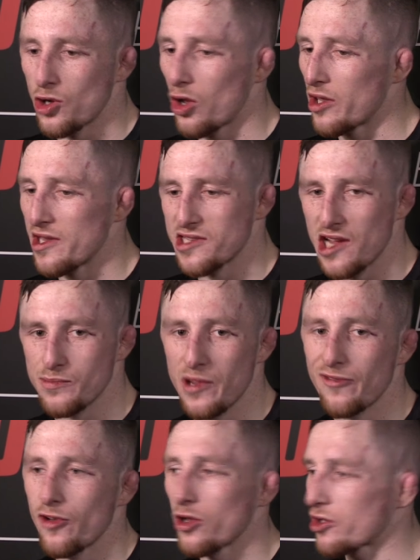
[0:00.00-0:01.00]
All of this, my
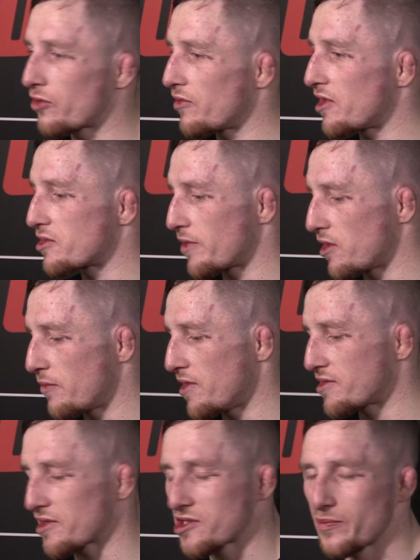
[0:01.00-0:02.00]
full career has been an
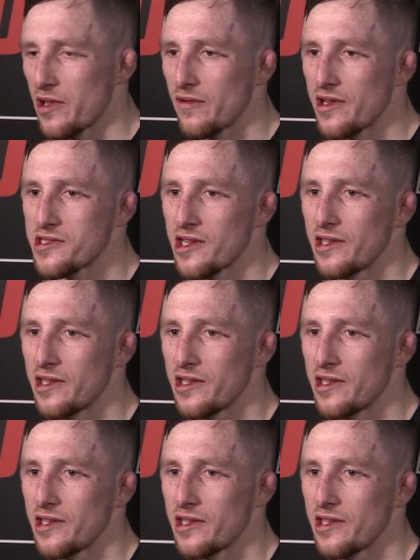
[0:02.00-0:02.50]
amazing experience.